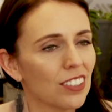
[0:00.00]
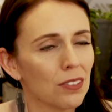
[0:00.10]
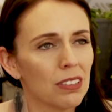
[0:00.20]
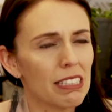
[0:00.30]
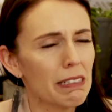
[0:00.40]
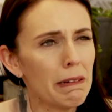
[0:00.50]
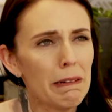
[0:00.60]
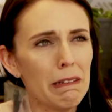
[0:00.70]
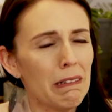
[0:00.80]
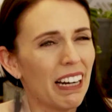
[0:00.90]
who was,
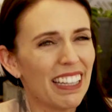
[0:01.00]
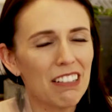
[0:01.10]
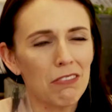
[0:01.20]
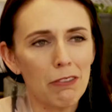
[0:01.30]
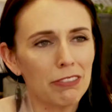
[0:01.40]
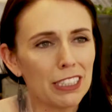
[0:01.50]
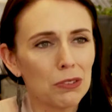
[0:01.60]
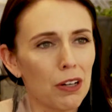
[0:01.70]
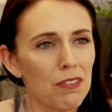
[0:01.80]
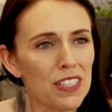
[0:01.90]
I think, roughly
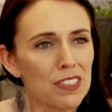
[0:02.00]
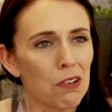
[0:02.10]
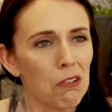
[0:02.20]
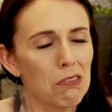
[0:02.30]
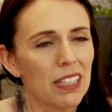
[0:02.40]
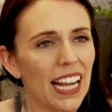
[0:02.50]
12 years old.